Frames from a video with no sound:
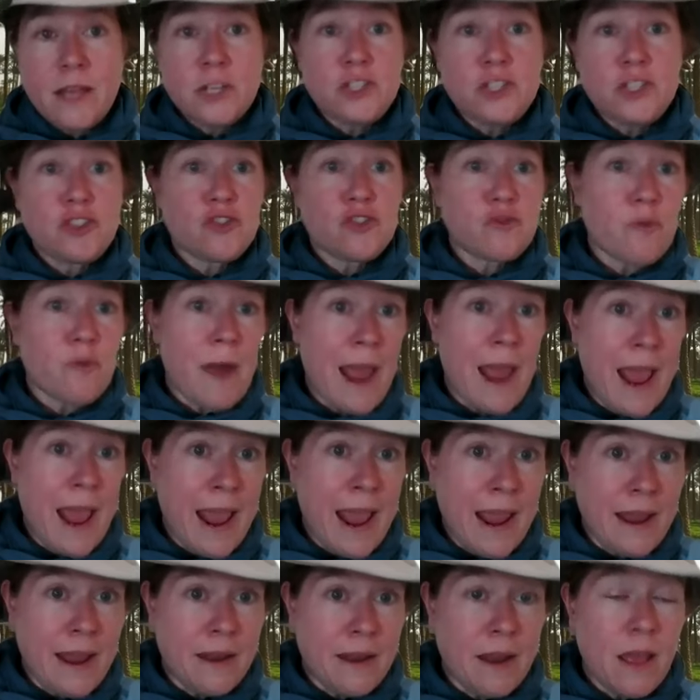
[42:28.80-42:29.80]

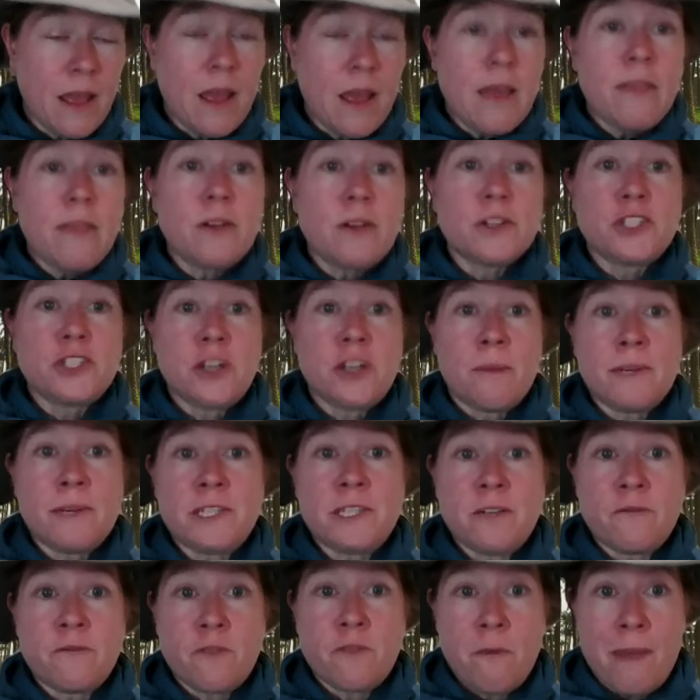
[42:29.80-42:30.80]
trade. There's so much
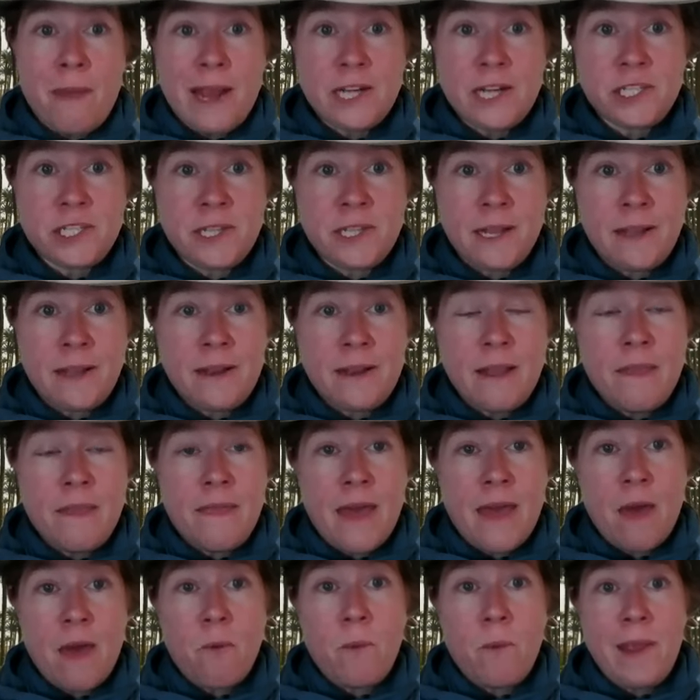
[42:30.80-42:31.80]
information
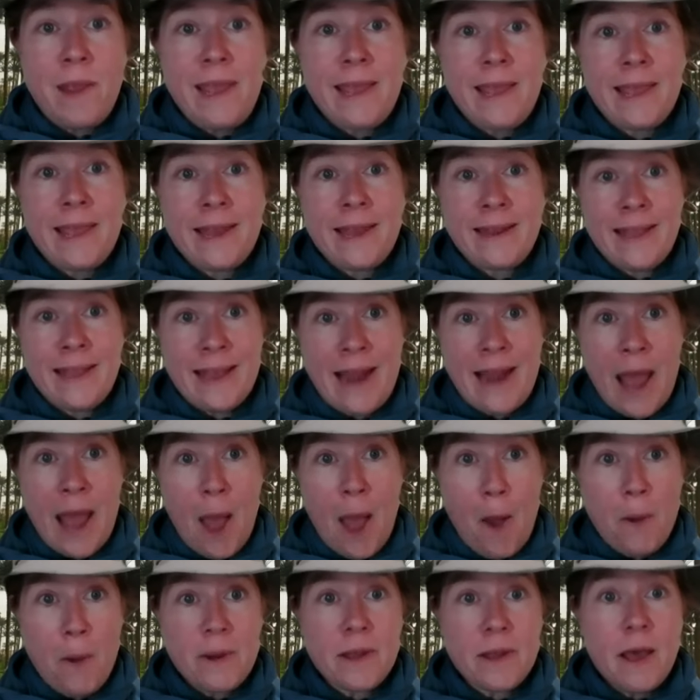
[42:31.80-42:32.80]
that we can get
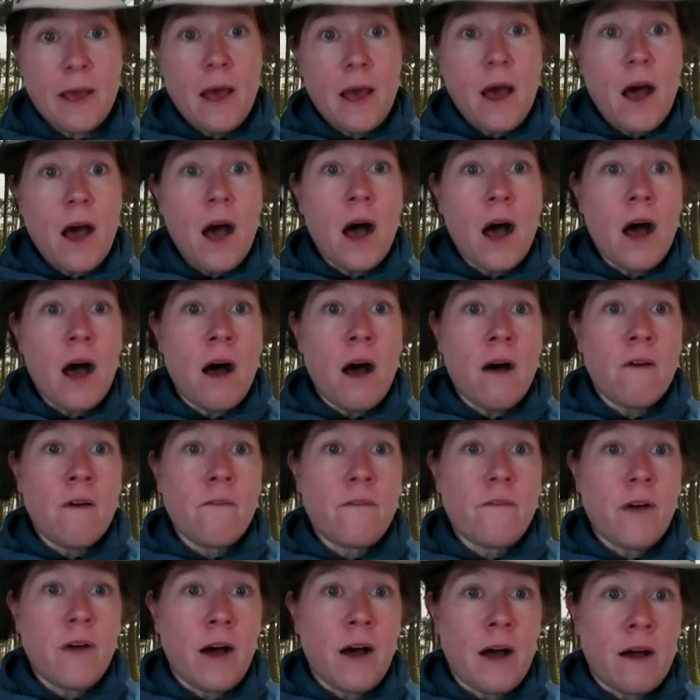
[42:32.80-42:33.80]
out of
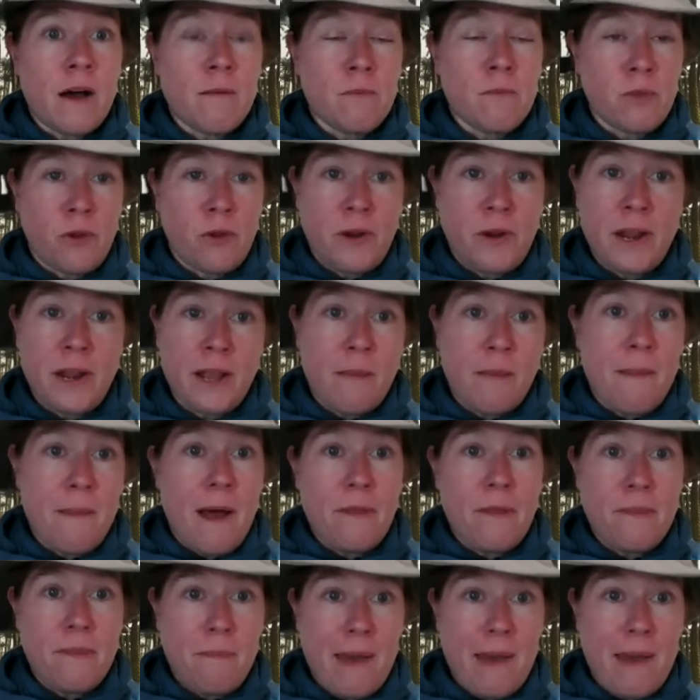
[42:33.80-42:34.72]
um, learning about the